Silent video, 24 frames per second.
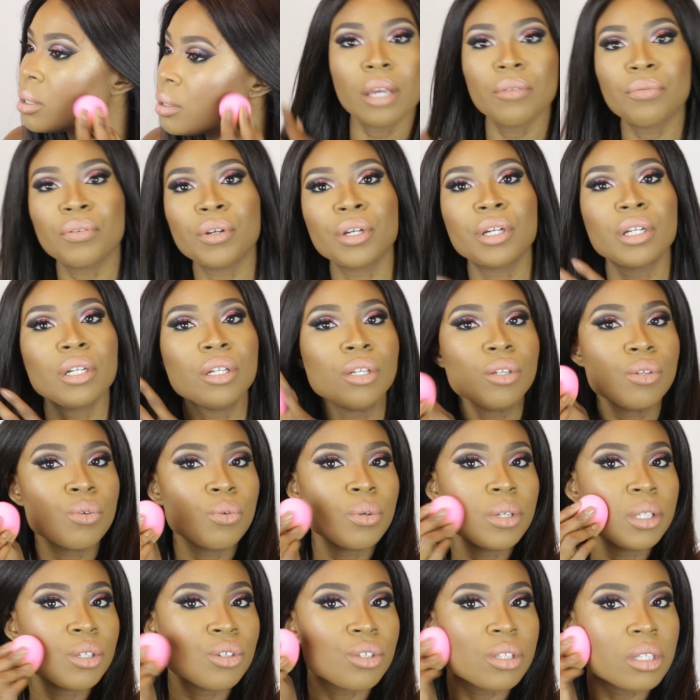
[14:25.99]
If you're gonna
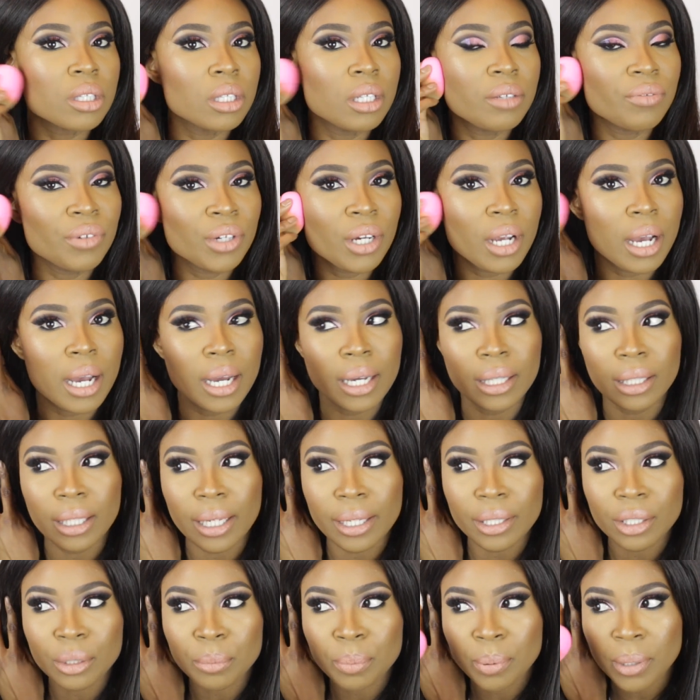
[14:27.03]
do it, just leave your
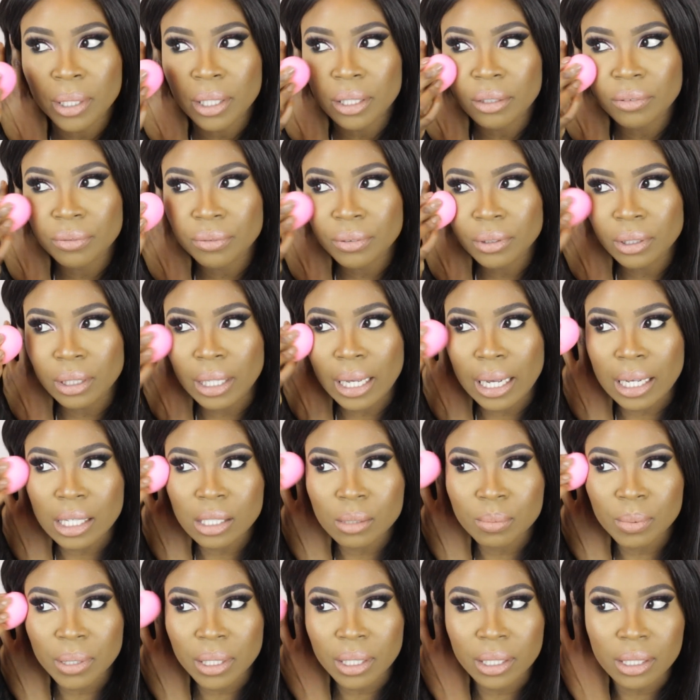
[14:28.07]
highlighter part for
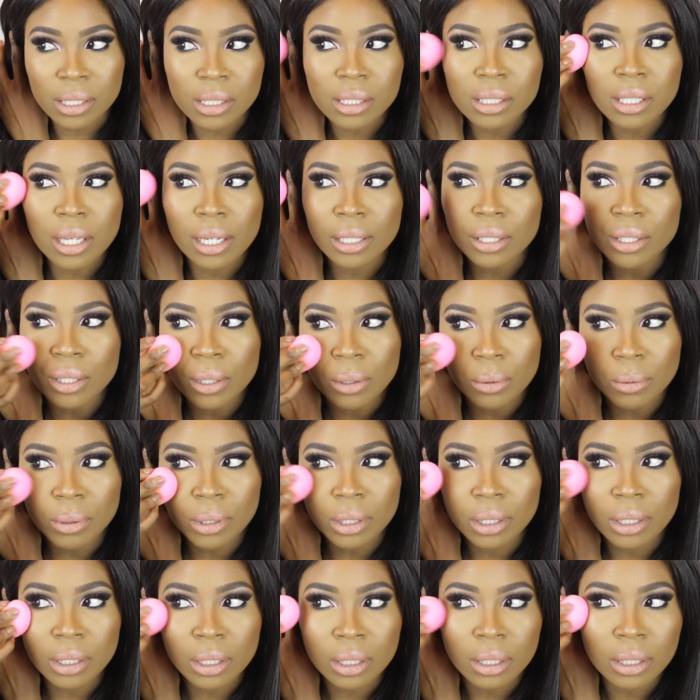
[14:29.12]
last because then you don't
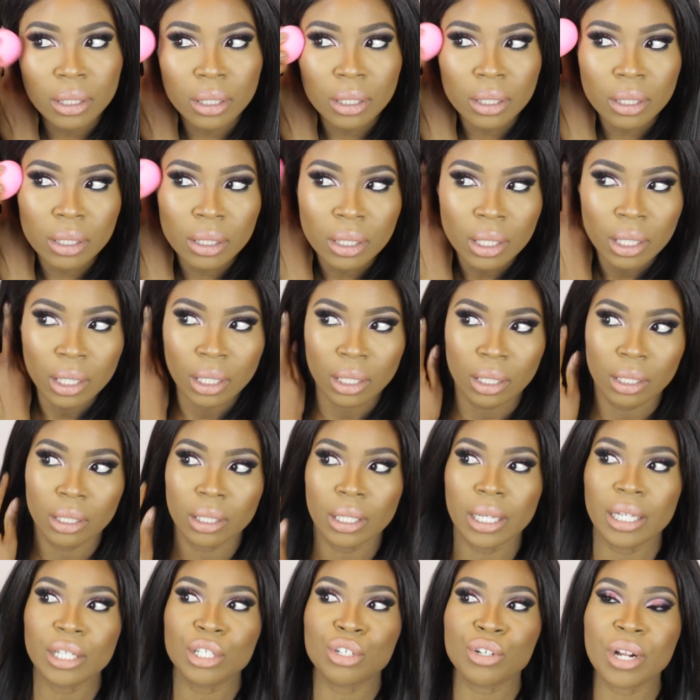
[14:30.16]
want to
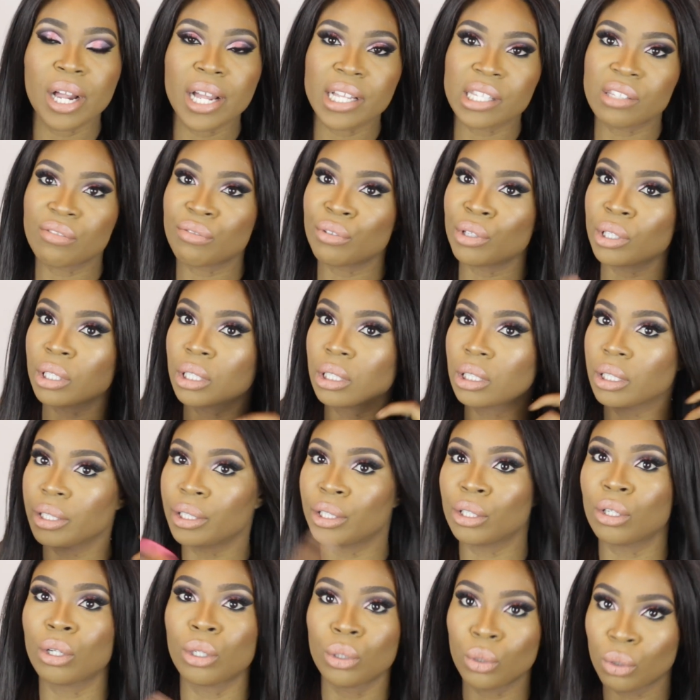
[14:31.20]
like transfer
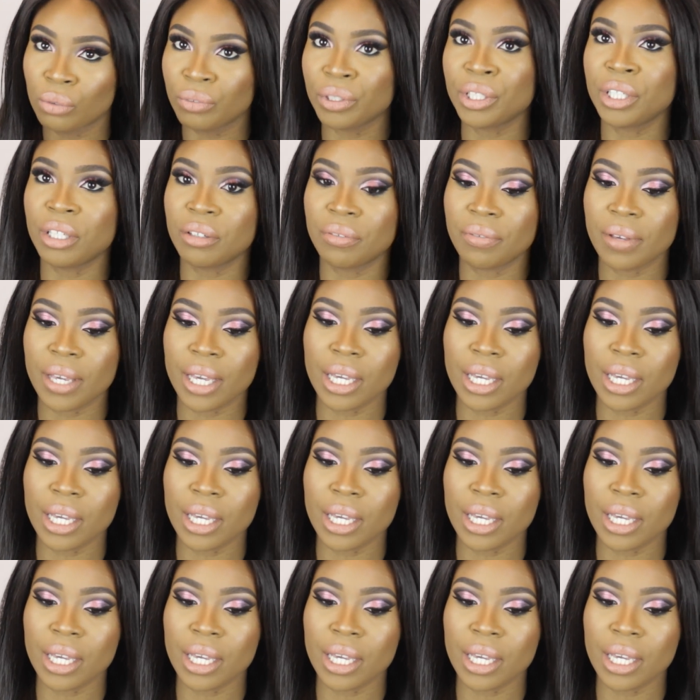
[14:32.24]
glitter all over your